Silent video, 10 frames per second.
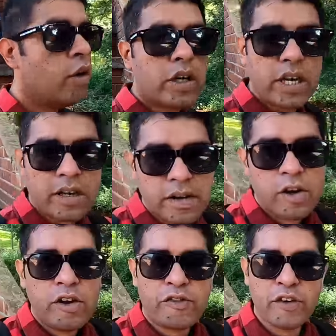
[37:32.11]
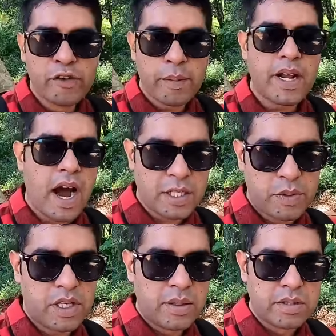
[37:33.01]
Okay, for everybody
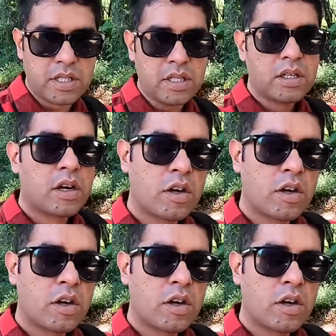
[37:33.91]
ask me to MC,